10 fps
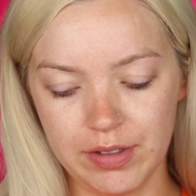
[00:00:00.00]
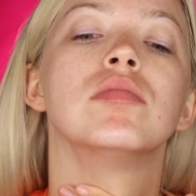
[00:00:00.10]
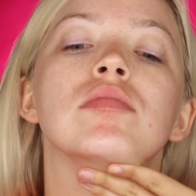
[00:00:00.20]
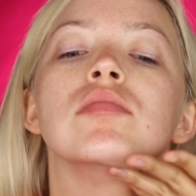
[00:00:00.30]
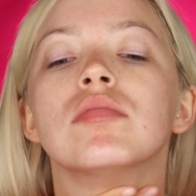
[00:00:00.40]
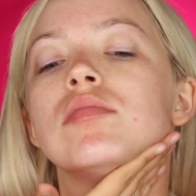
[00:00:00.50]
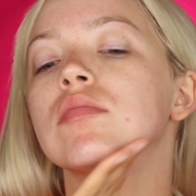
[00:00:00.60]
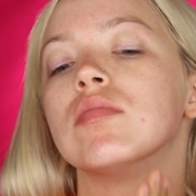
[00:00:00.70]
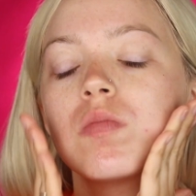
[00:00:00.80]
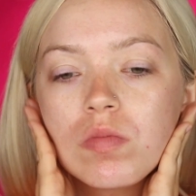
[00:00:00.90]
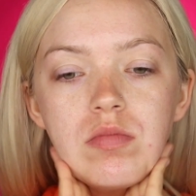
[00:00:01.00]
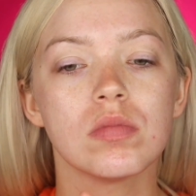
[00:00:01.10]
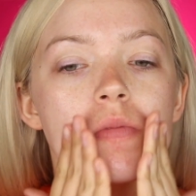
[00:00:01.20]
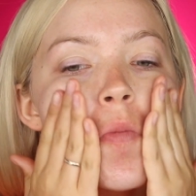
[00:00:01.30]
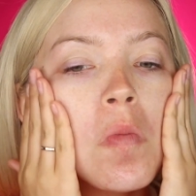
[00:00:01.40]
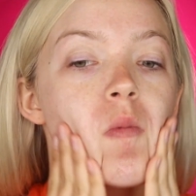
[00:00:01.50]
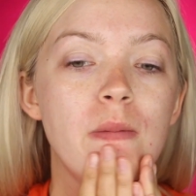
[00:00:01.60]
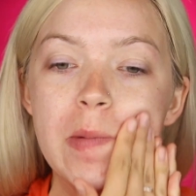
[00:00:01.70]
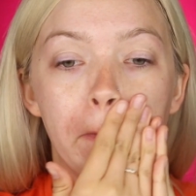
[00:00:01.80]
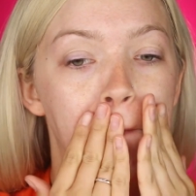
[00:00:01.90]
I'm going to bring some of this down to
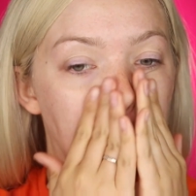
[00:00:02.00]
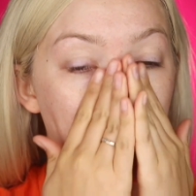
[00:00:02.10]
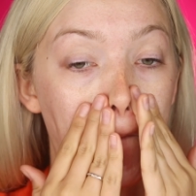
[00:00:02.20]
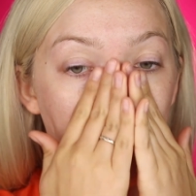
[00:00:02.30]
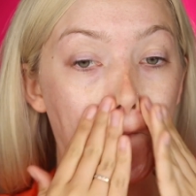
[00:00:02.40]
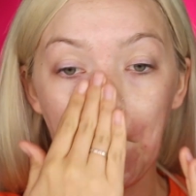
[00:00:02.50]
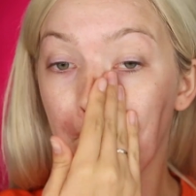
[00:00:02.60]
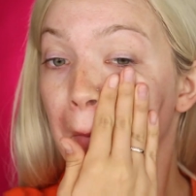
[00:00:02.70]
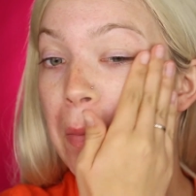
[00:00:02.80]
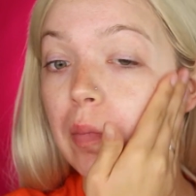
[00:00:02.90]
my neck too.